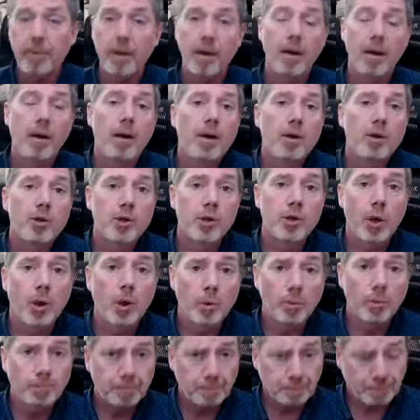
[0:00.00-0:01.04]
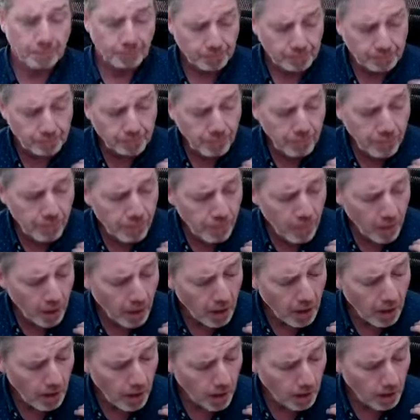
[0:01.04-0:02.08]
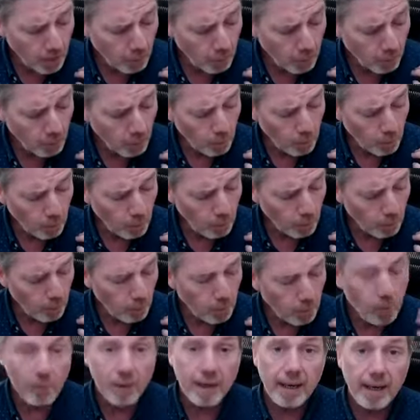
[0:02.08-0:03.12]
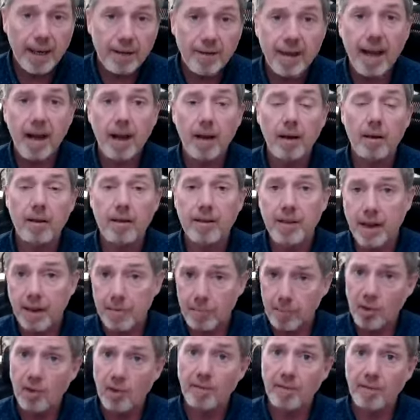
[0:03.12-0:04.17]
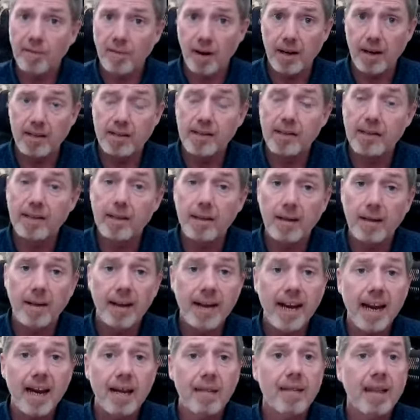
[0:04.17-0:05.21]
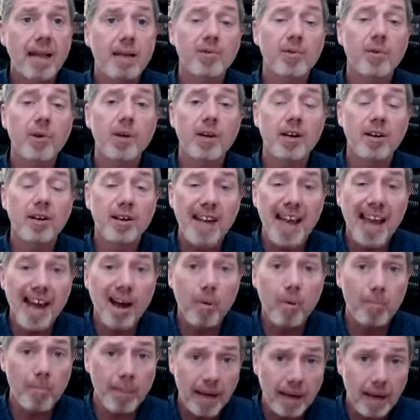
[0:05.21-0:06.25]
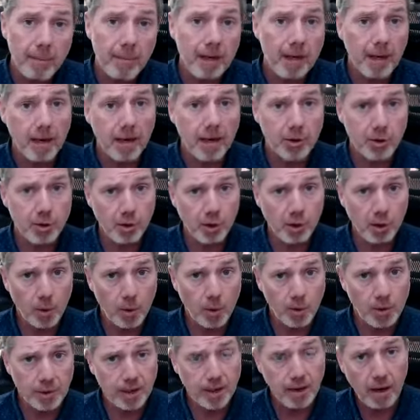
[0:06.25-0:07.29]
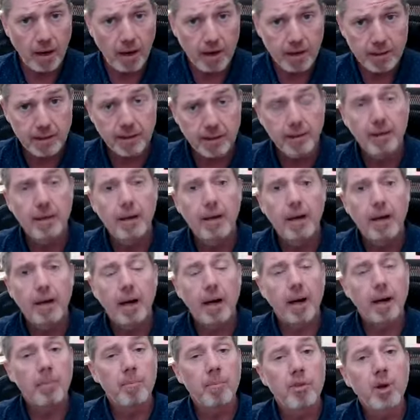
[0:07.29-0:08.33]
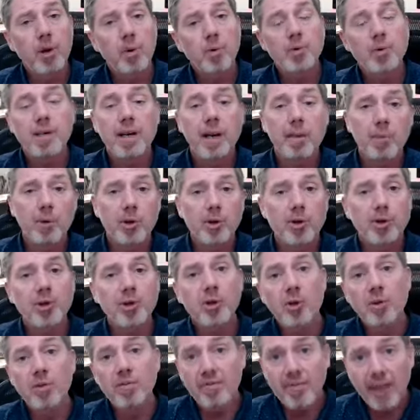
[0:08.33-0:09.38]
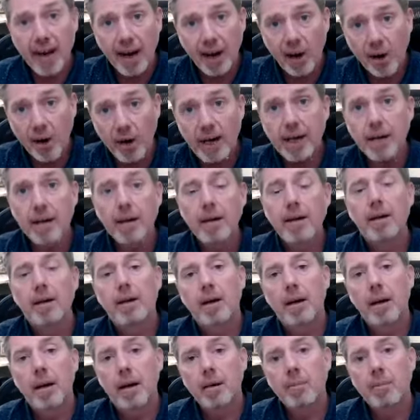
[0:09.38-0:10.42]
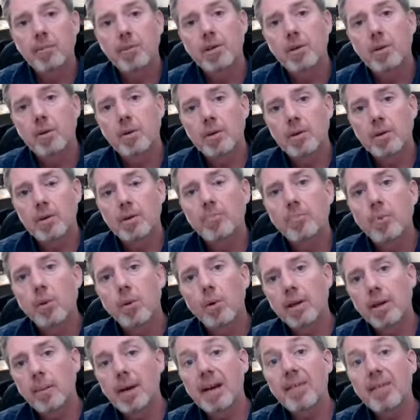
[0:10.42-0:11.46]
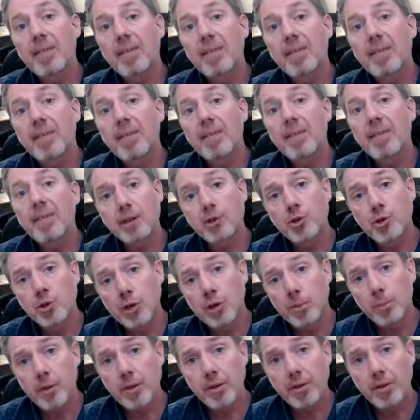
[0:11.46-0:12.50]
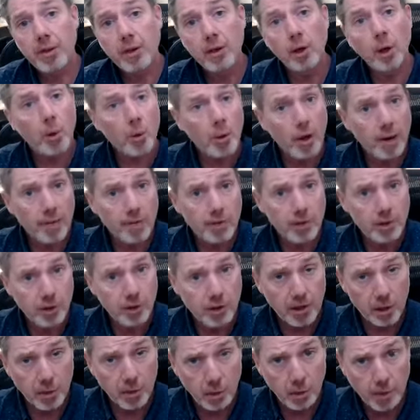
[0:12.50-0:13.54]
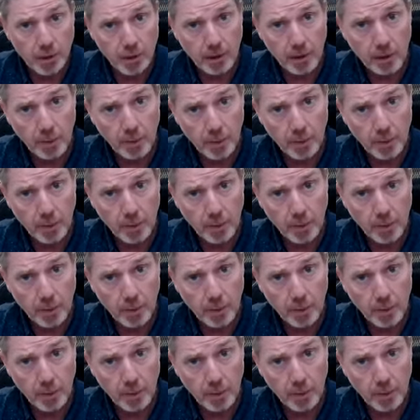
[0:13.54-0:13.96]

So we'll need that proof of funds. And again, that's for your down payment and your closing costs. Those numbers do vary. So it's important that we have a good relationship with the loan officer you're working with.